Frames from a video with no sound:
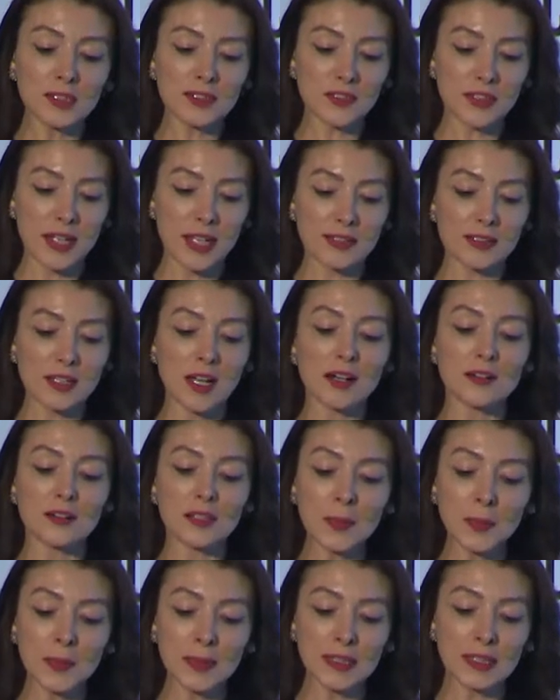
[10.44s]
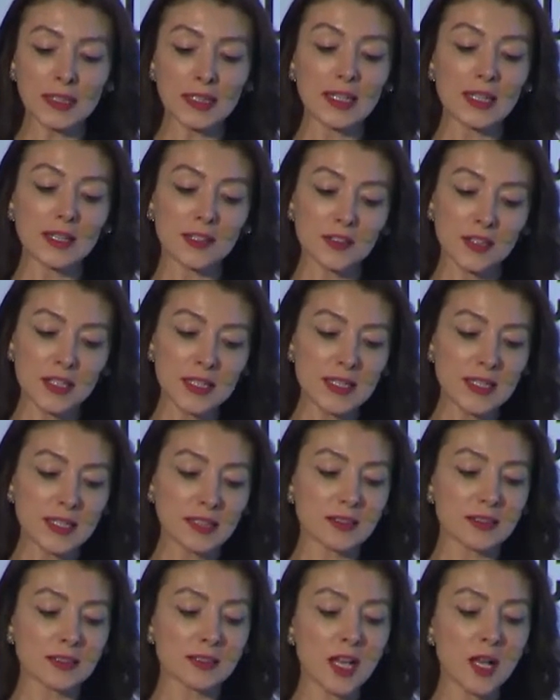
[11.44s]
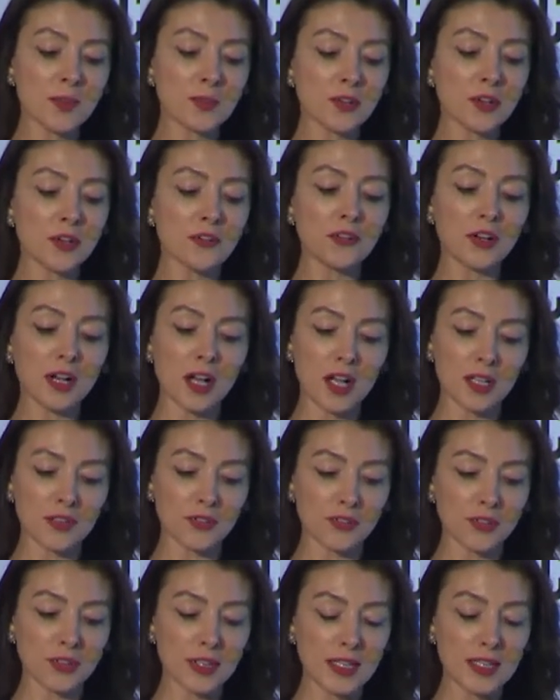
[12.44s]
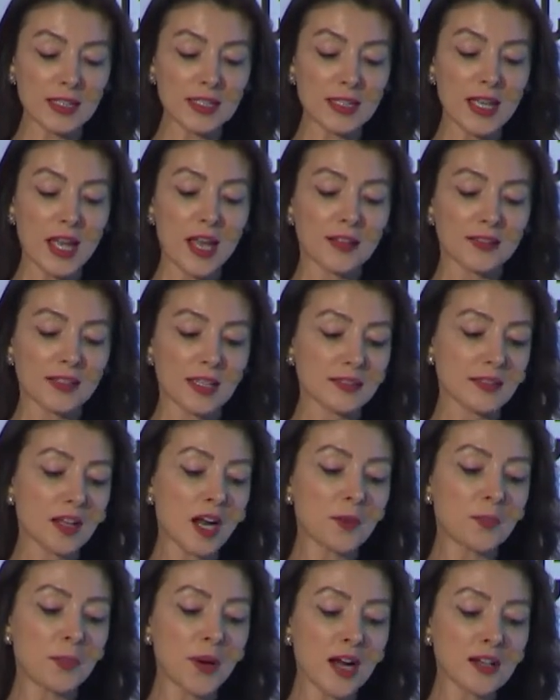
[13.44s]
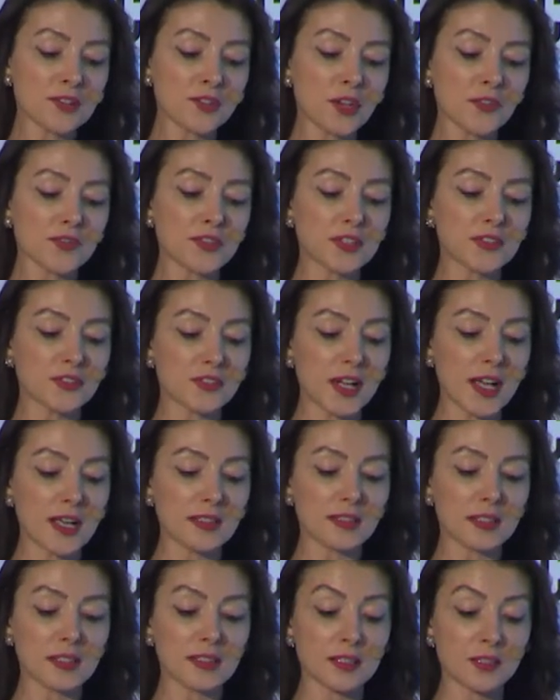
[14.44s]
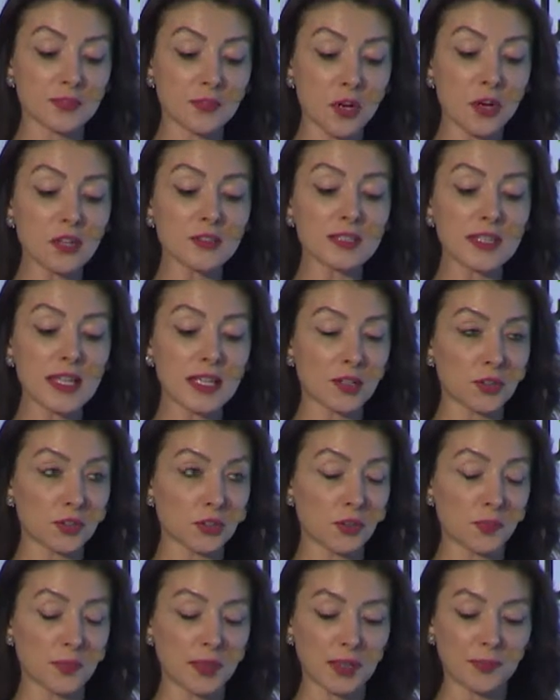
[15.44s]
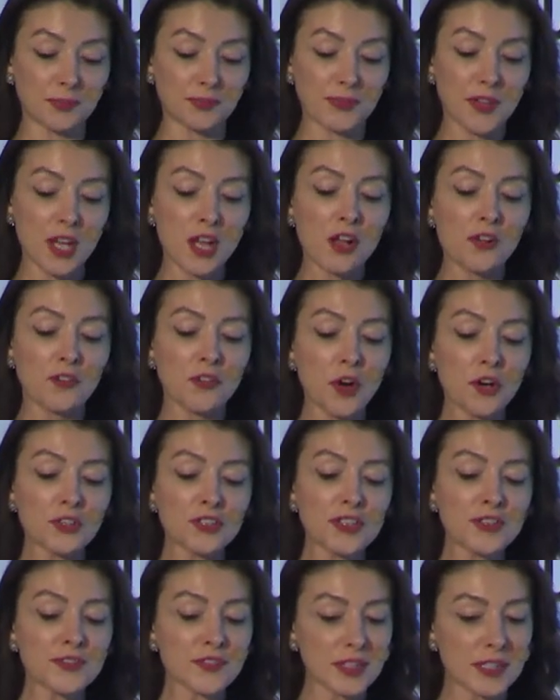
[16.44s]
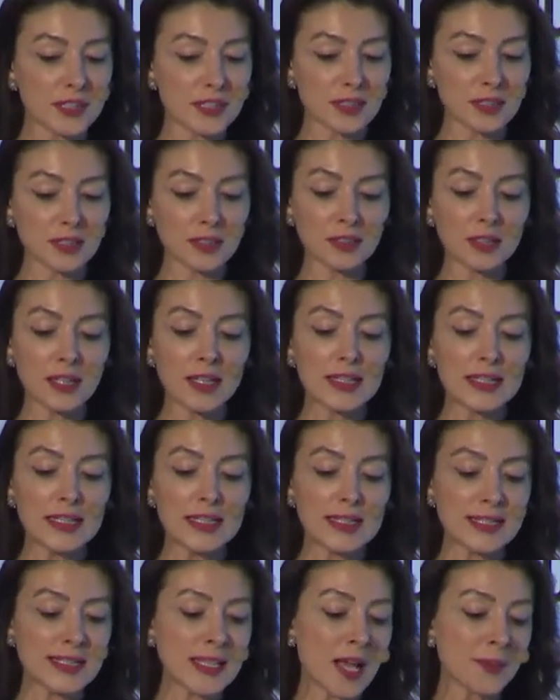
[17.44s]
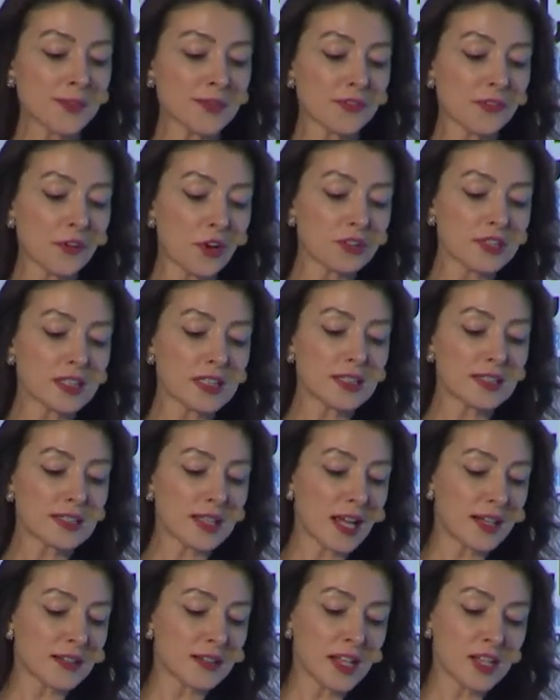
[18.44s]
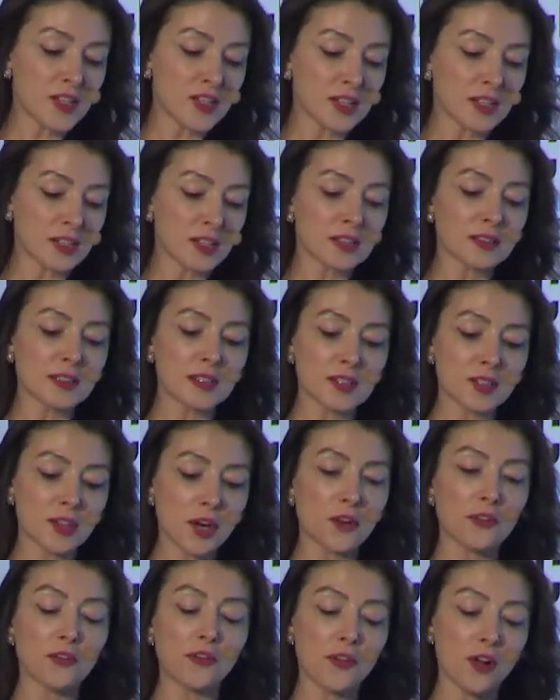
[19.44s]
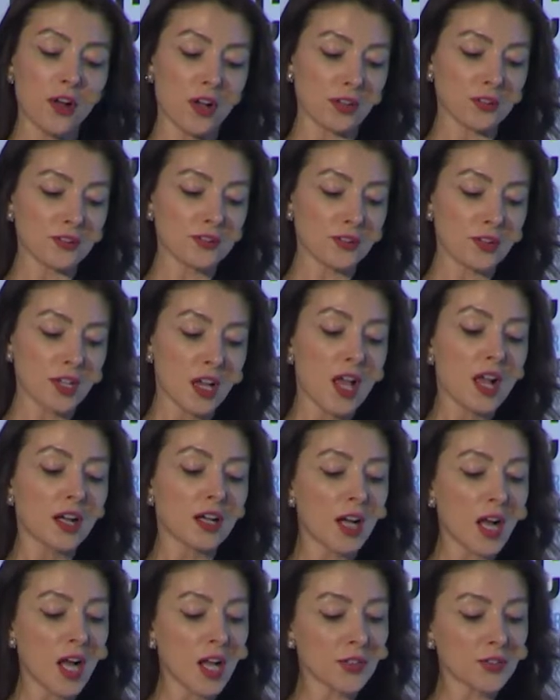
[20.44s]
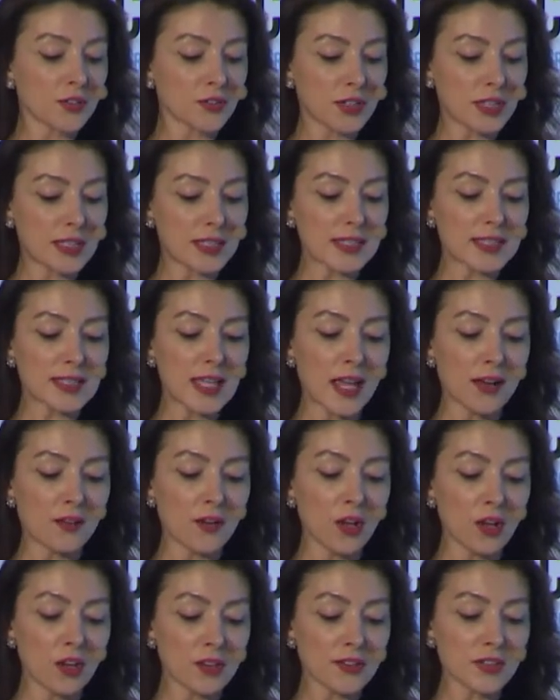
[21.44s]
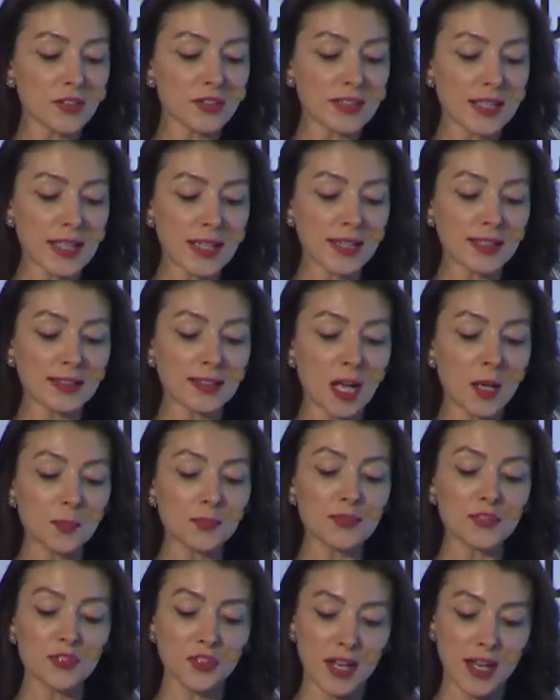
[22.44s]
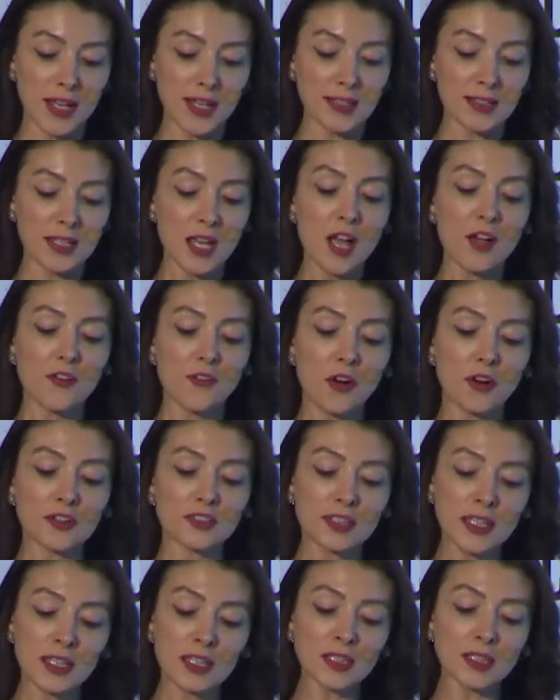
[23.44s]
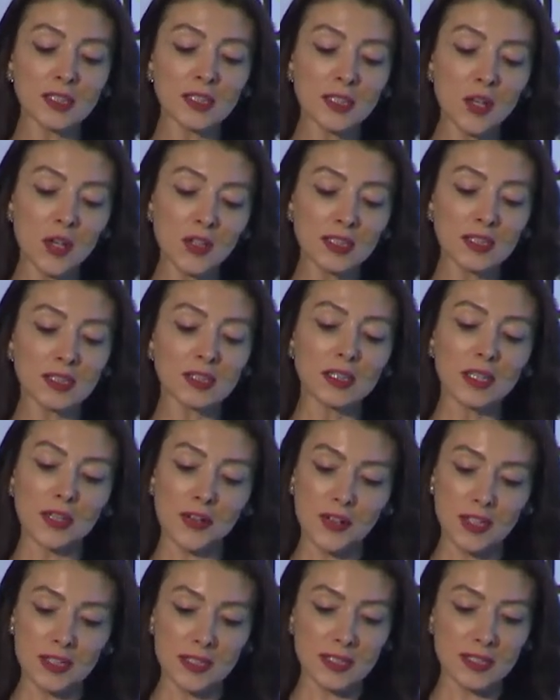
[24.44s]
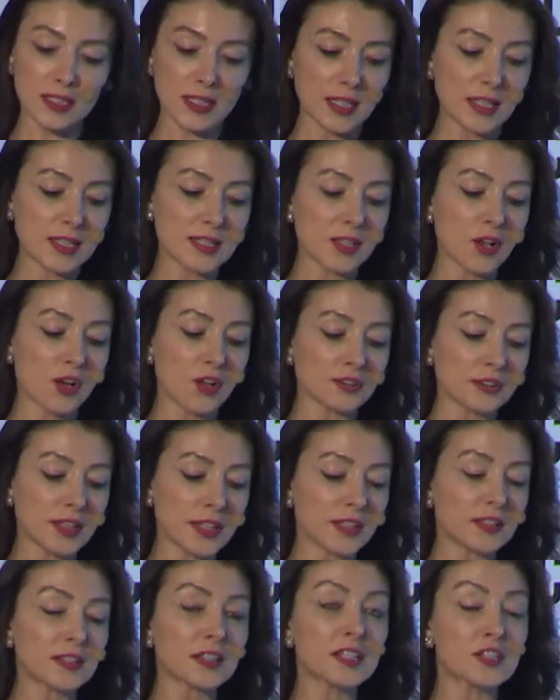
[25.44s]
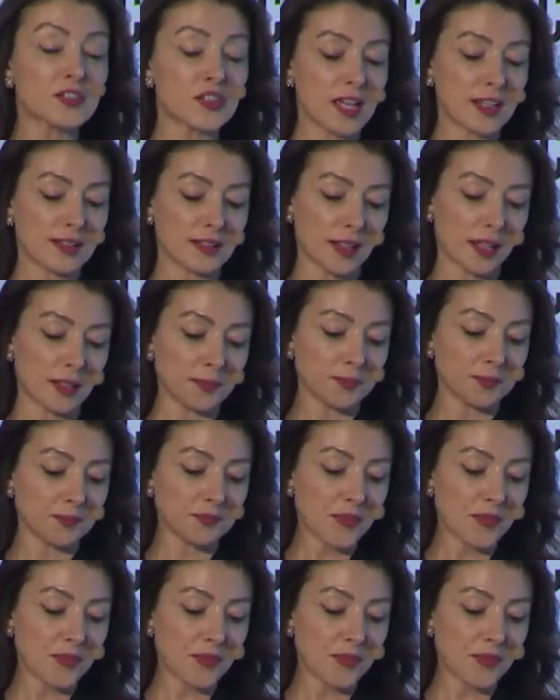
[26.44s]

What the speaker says: trade are rapidly increasing the number of countries that are part of the trade in the world economy. For this reason, except for the International Reserve Funds, countries have also taken up trade for their local currencies on their agenda.